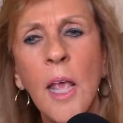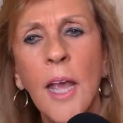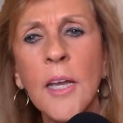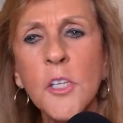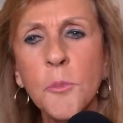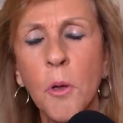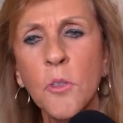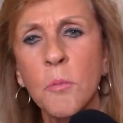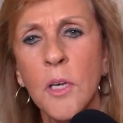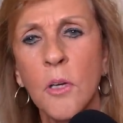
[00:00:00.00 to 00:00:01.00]
And he
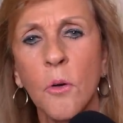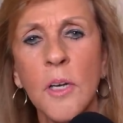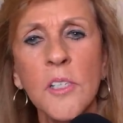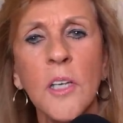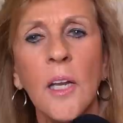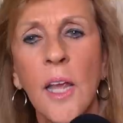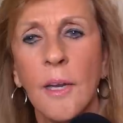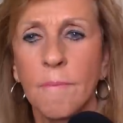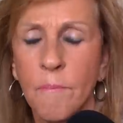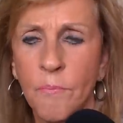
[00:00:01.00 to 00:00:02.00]
spoke to me, Korie, and he said,
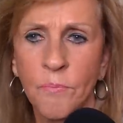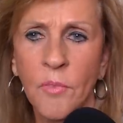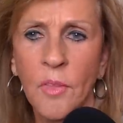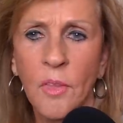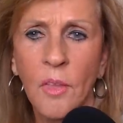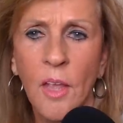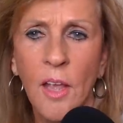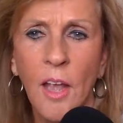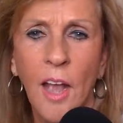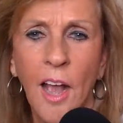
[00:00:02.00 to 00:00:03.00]
Anne,
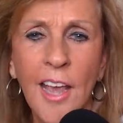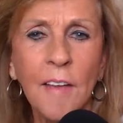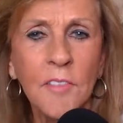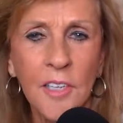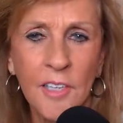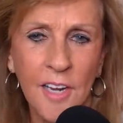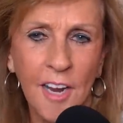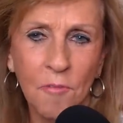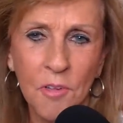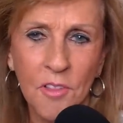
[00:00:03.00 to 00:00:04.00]
I have done
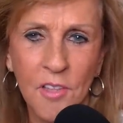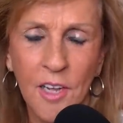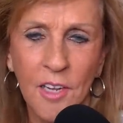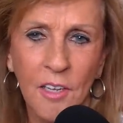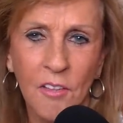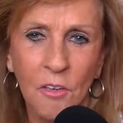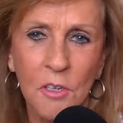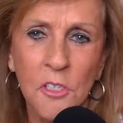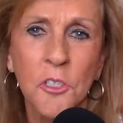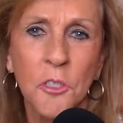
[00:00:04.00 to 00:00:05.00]
everything there
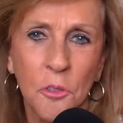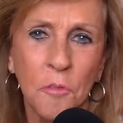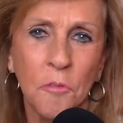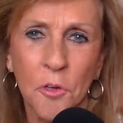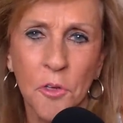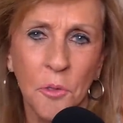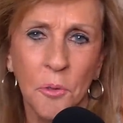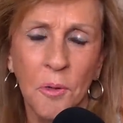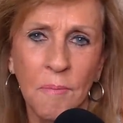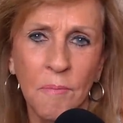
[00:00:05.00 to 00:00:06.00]
is to do for
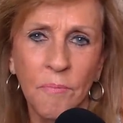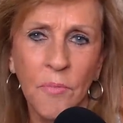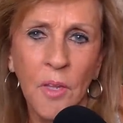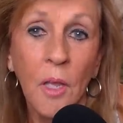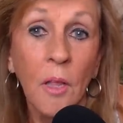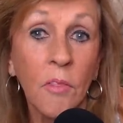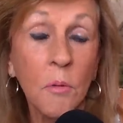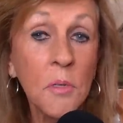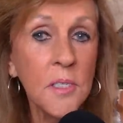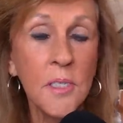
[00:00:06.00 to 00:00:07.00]
you.
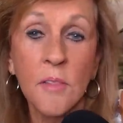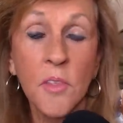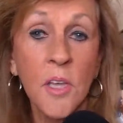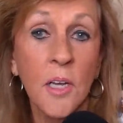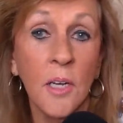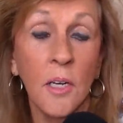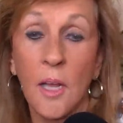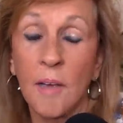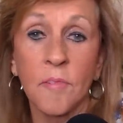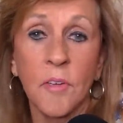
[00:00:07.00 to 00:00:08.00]
There is nothing
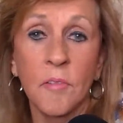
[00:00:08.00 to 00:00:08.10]
left